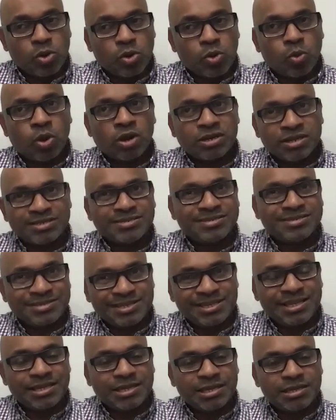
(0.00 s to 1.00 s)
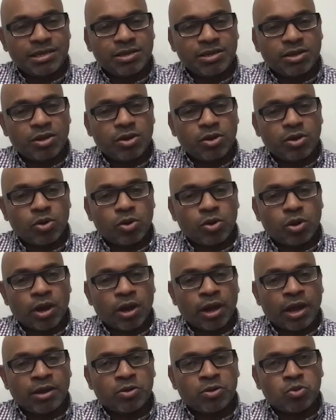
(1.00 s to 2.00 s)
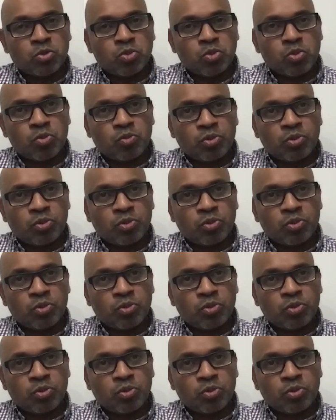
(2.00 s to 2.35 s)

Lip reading: what they see and